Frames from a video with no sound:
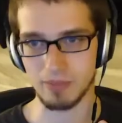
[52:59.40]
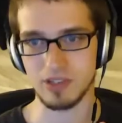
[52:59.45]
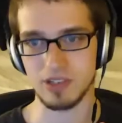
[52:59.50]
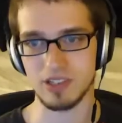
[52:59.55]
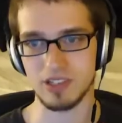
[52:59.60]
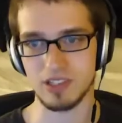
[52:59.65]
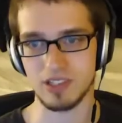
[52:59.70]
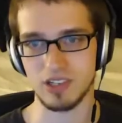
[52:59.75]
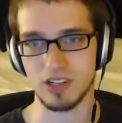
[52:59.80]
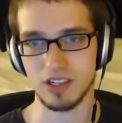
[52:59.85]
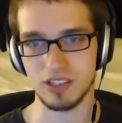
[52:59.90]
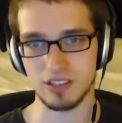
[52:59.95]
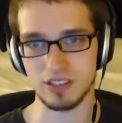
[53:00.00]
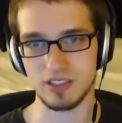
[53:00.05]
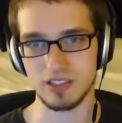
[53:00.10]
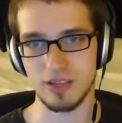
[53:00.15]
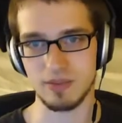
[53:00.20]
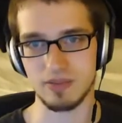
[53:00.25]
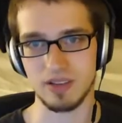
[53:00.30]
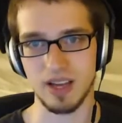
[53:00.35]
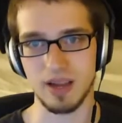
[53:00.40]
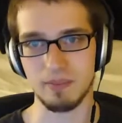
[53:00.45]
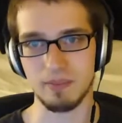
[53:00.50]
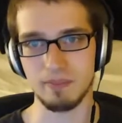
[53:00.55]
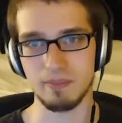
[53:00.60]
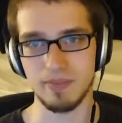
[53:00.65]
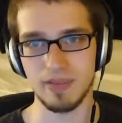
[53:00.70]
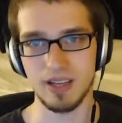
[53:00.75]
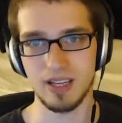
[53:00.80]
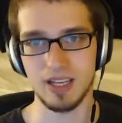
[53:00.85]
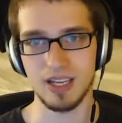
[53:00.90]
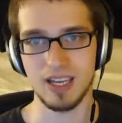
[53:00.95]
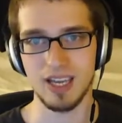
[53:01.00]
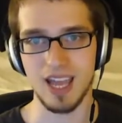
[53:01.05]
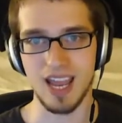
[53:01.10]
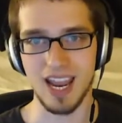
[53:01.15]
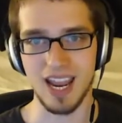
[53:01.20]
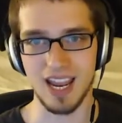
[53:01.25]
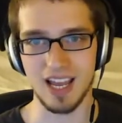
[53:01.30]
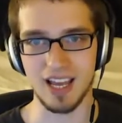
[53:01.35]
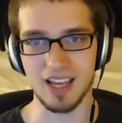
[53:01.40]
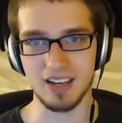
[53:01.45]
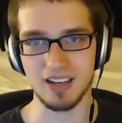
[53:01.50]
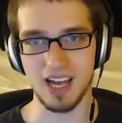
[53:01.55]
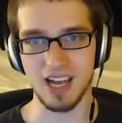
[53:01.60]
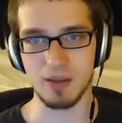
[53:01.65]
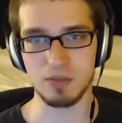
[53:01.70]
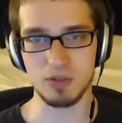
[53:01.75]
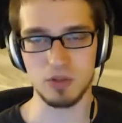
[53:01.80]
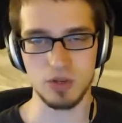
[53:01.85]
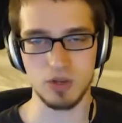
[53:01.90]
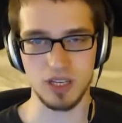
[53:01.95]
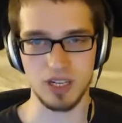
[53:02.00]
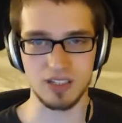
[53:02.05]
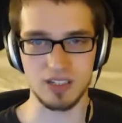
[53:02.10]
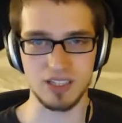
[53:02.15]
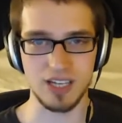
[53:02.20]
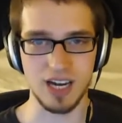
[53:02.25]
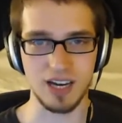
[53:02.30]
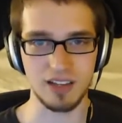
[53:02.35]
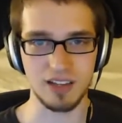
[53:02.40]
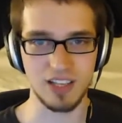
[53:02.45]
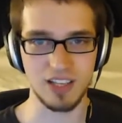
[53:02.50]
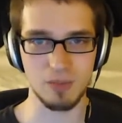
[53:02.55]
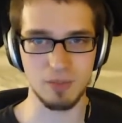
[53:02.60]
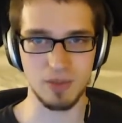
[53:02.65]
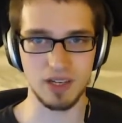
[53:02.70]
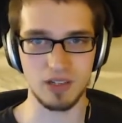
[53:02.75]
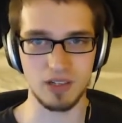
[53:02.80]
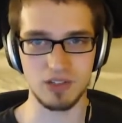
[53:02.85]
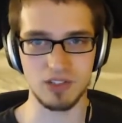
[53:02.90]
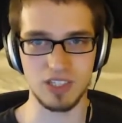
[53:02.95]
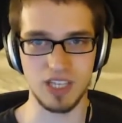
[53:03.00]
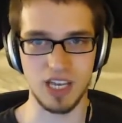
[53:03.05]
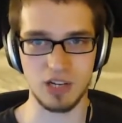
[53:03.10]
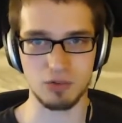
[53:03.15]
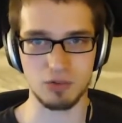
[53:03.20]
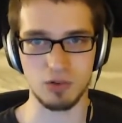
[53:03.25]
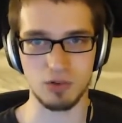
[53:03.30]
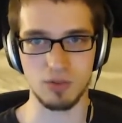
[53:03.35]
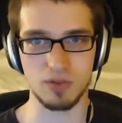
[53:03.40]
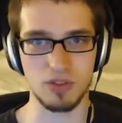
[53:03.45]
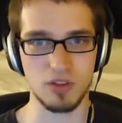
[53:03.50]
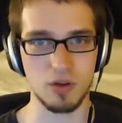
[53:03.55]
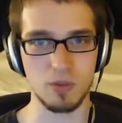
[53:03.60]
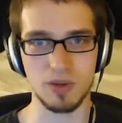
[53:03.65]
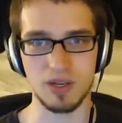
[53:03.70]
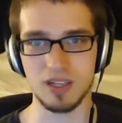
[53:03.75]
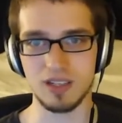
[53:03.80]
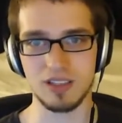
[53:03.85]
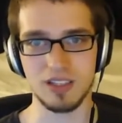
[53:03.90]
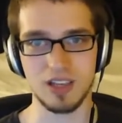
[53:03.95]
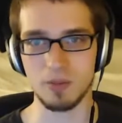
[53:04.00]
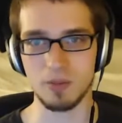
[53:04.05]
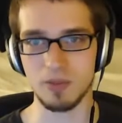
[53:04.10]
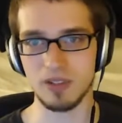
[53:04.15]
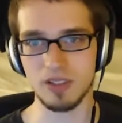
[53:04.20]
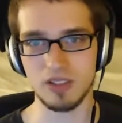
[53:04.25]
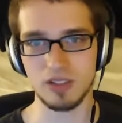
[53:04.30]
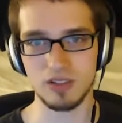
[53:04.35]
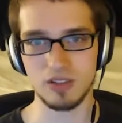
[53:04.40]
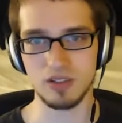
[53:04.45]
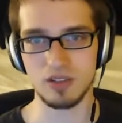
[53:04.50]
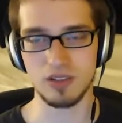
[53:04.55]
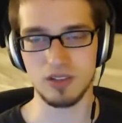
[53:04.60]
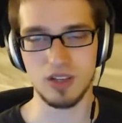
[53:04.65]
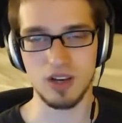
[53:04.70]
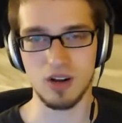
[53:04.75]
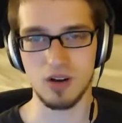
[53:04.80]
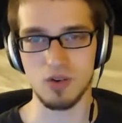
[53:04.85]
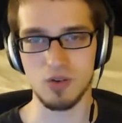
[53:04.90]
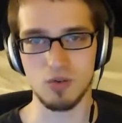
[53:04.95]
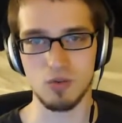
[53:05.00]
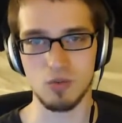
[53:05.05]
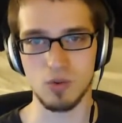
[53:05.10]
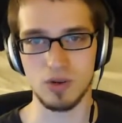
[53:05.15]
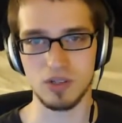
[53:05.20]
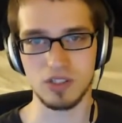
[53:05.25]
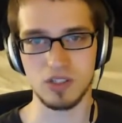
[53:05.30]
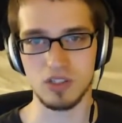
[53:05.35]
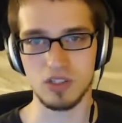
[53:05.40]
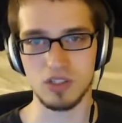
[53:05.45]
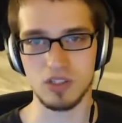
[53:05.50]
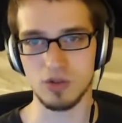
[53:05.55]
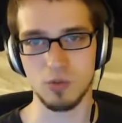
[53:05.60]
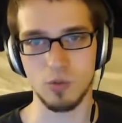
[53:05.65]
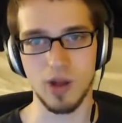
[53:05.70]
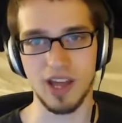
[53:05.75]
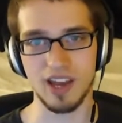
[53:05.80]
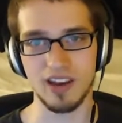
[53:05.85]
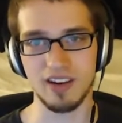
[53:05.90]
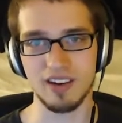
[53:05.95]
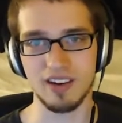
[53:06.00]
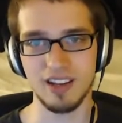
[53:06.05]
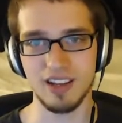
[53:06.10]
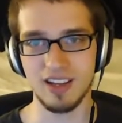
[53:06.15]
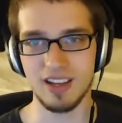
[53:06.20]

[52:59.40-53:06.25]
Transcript: search all at the same time. And I'm doing it entirely on my own schedule with nobody to me, you know, what to do and when.